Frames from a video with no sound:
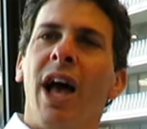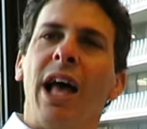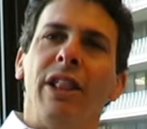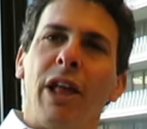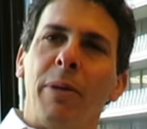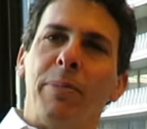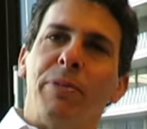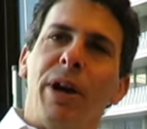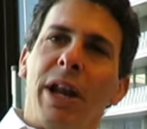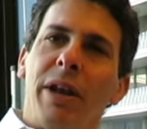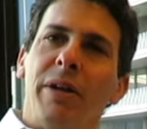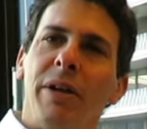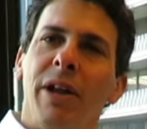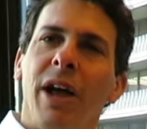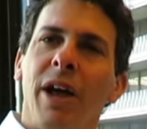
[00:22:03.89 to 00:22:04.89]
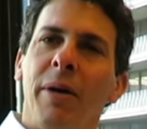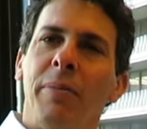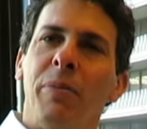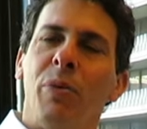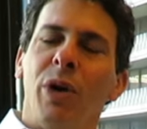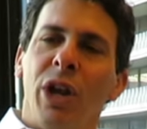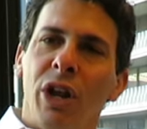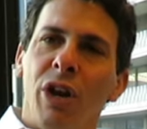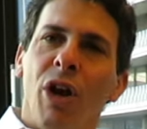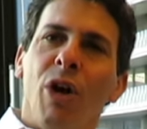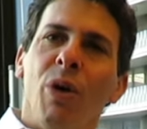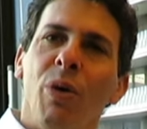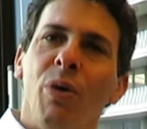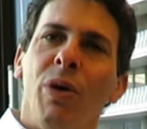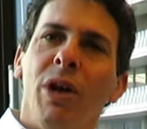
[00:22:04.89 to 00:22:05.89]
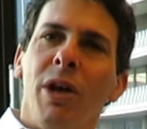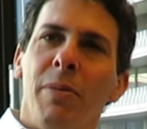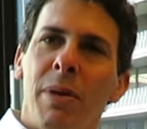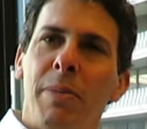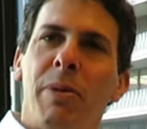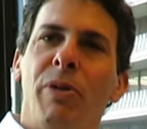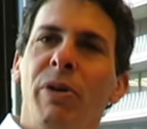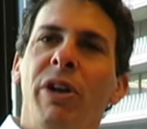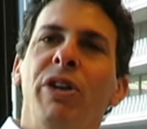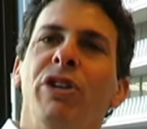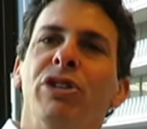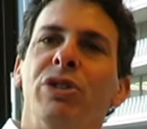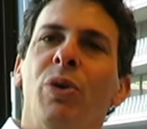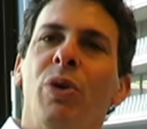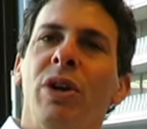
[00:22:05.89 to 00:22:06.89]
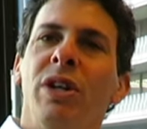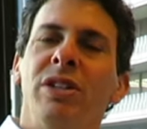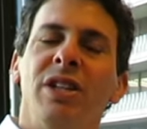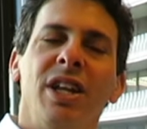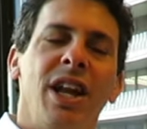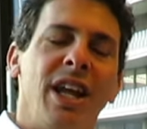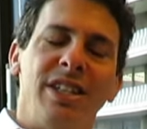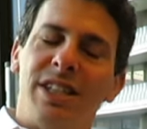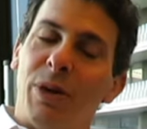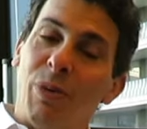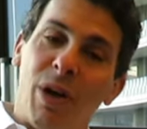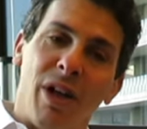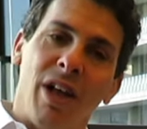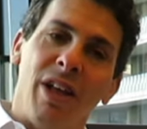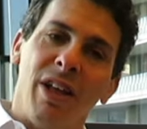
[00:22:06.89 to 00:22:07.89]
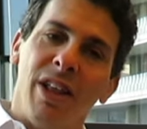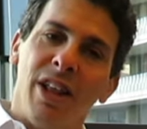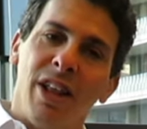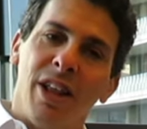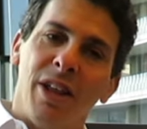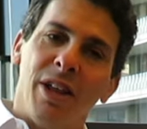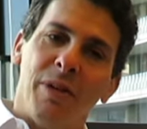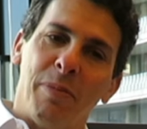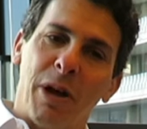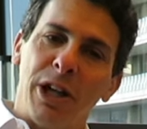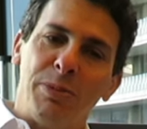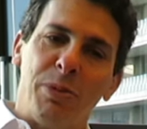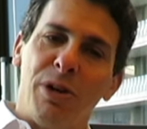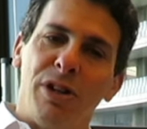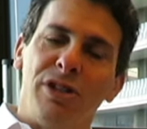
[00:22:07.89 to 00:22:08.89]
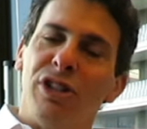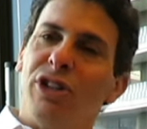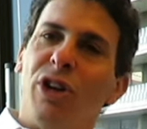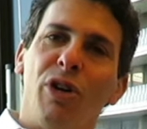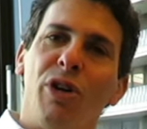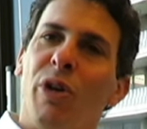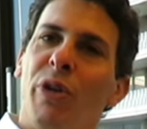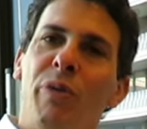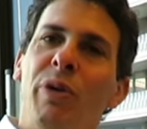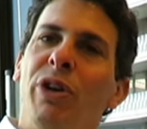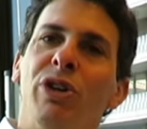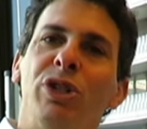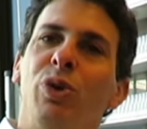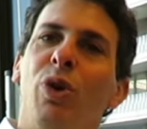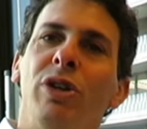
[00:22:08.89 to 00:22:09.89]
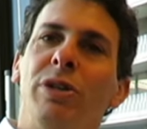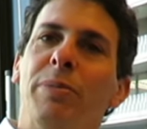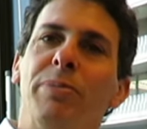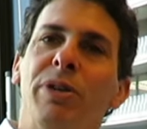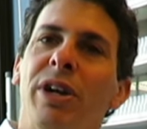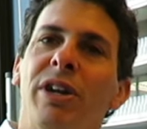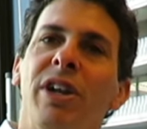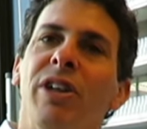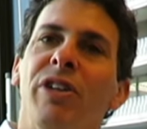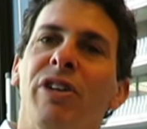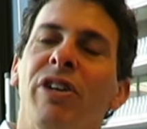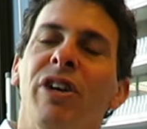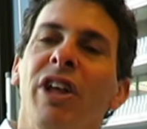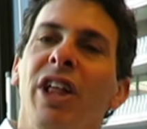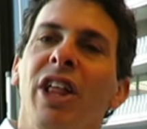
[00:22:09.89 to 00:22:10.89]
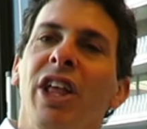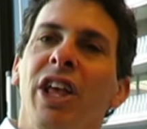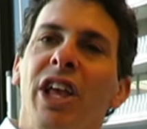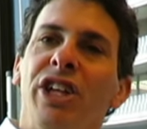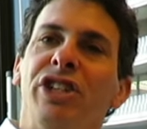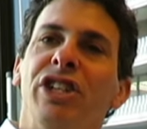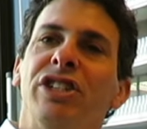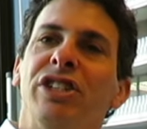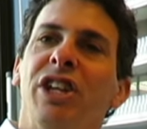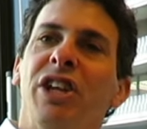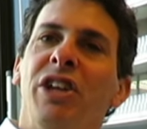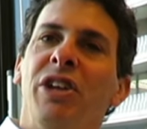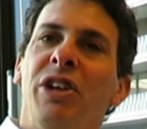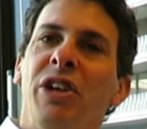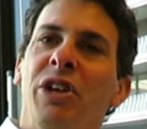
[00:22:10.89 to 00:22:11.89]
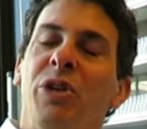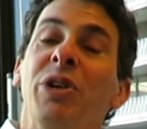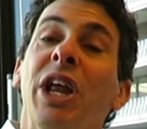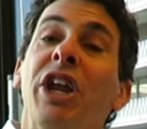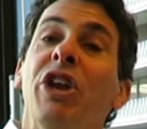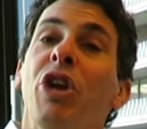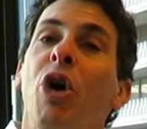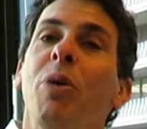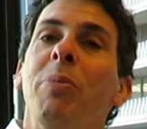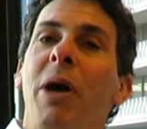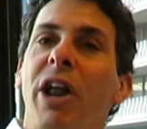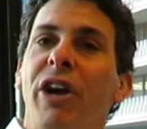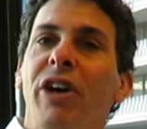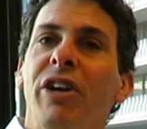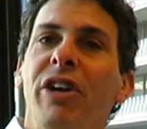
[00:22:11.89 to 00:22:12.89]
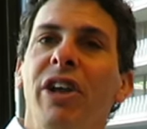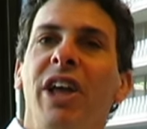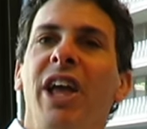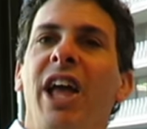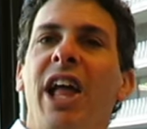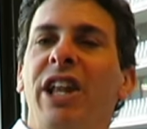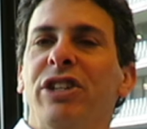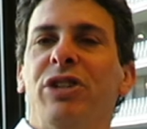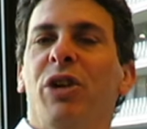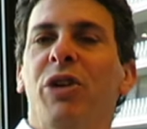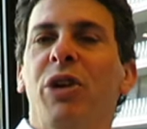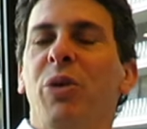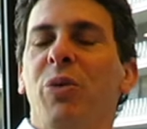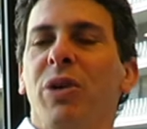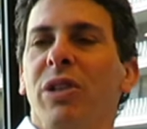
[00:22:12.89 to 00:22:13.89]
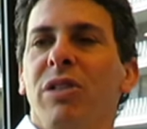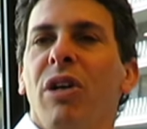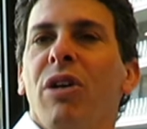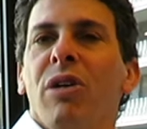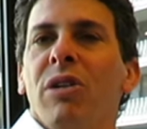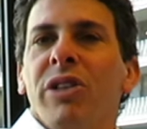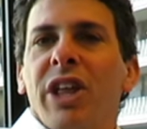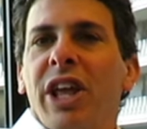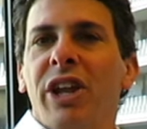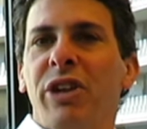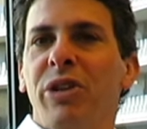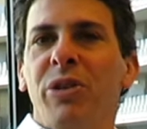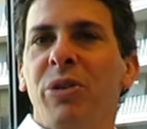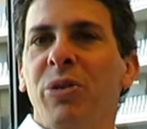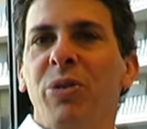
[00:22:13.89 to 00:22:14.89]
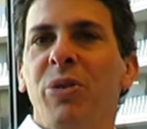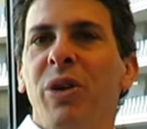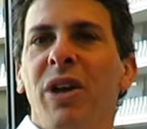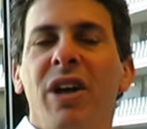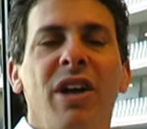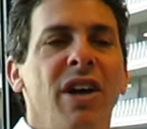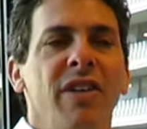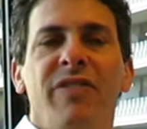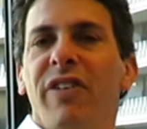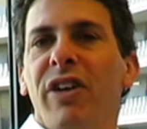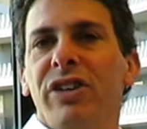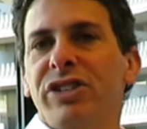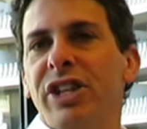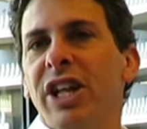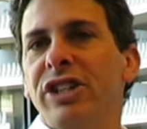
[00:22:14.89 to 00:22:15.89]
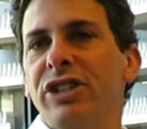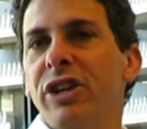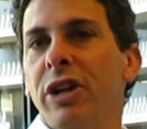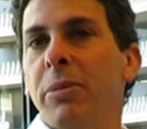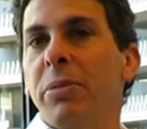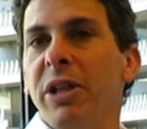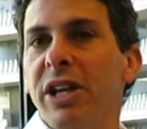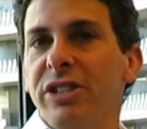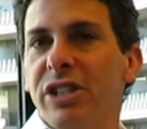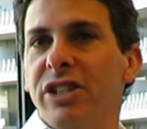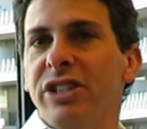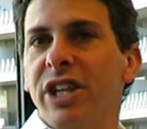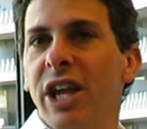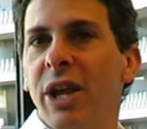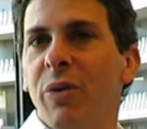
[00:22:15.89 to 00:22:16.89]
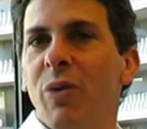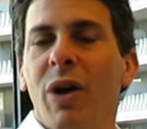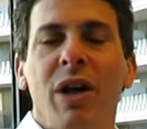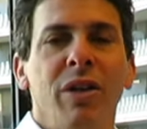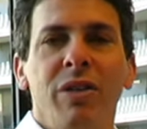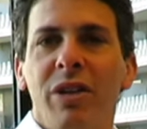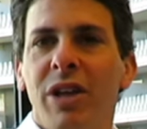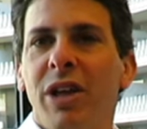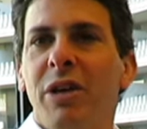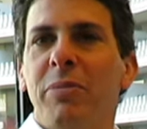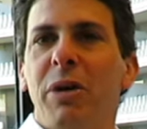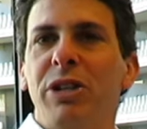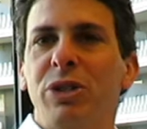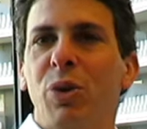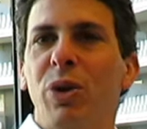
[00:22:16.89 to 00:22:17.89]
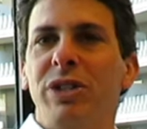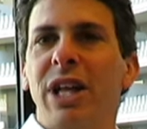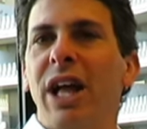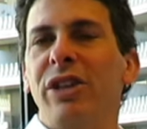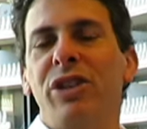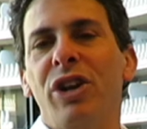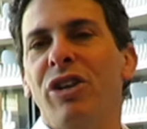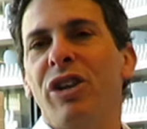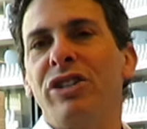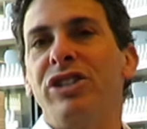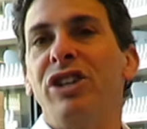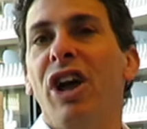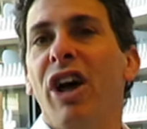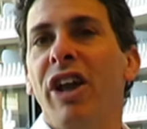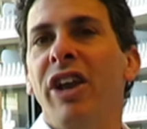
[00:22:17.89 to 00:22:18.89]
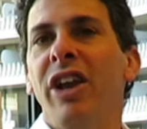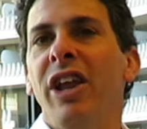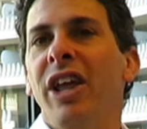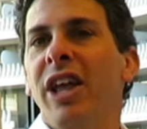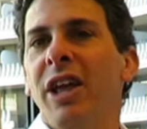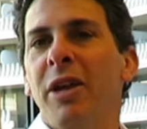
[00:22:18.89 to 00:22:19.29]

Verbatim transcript: I like print, um, where you know people are reading your stories. And I said, well, my experience is you don't know they're reading your stories in print either. It just you didn't know better, and so you were lulled into a false sense of complacency. Well, my story's out there, it's done.